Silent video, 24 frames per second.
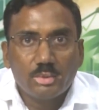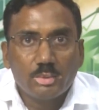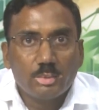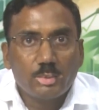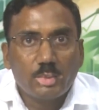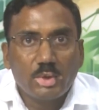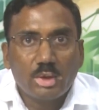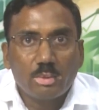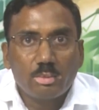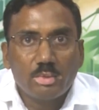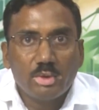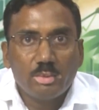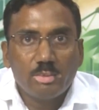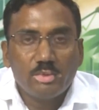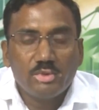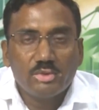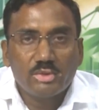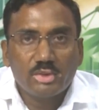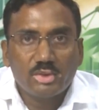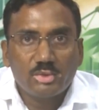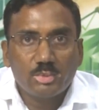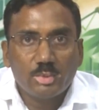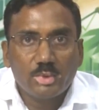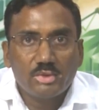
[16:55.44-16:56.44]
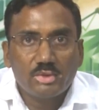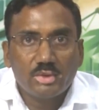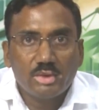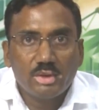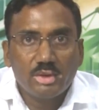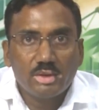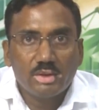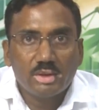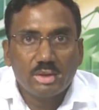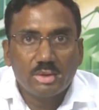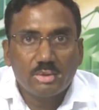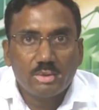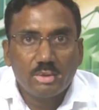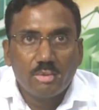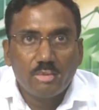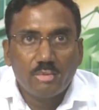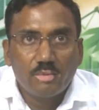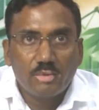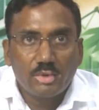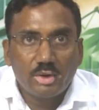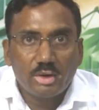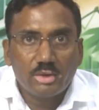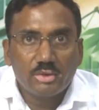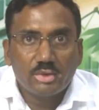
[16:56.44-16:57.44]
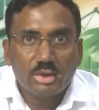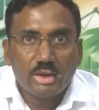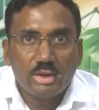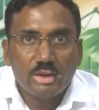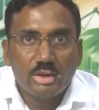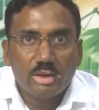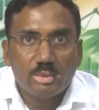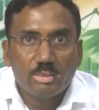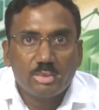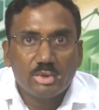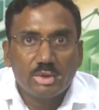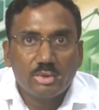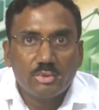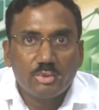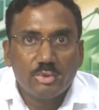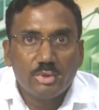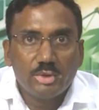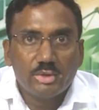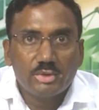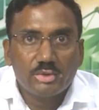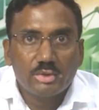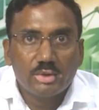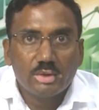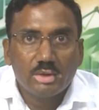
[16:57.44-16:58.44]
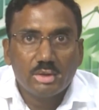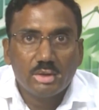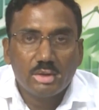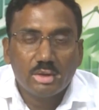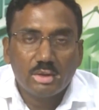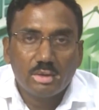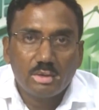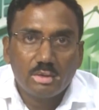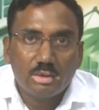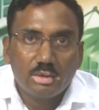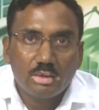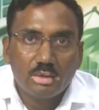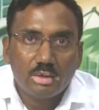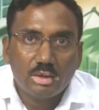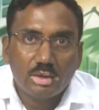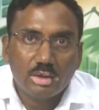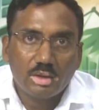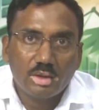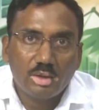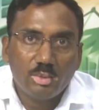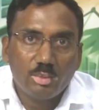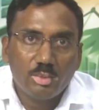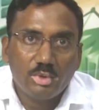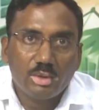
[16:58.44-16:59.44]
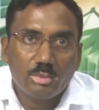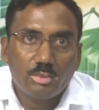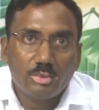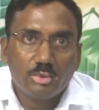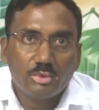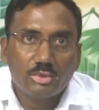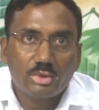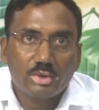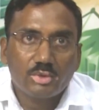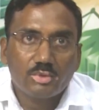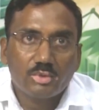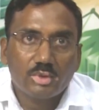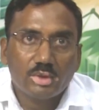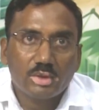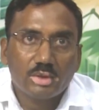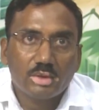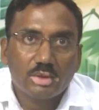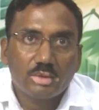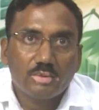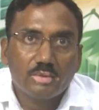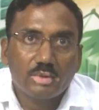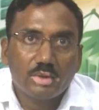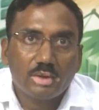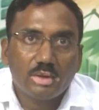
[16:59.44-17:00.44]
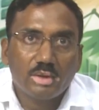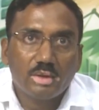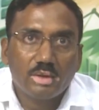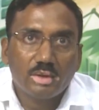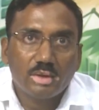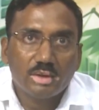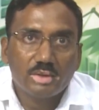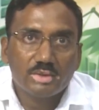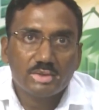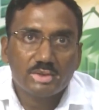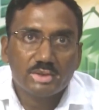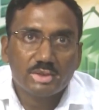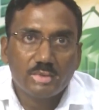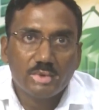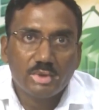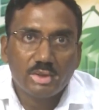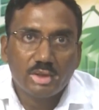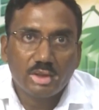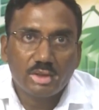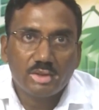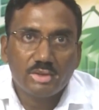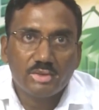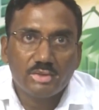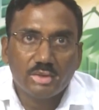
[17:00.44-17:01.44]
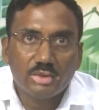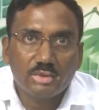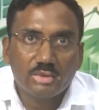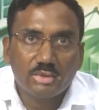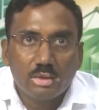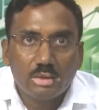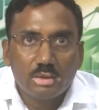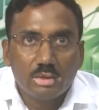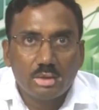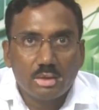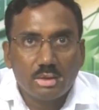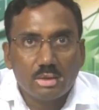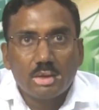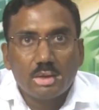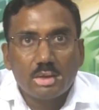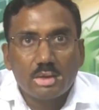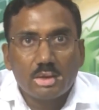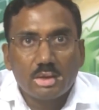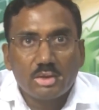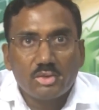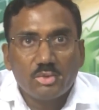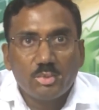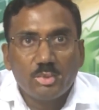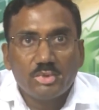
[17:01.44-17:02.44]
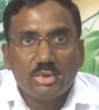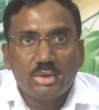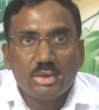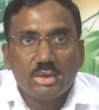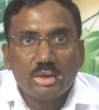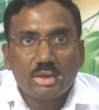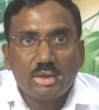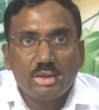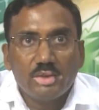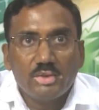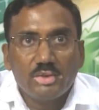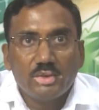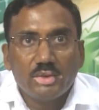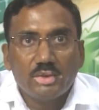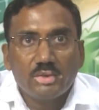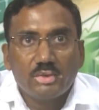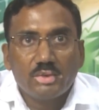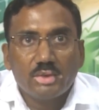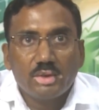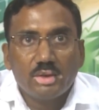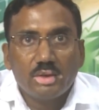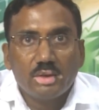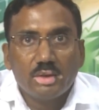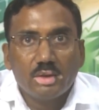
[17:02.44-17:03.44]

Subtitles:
problem in suspension in the front side of the wheels, then again we have to search for the front end technicians. Then transmission technicians and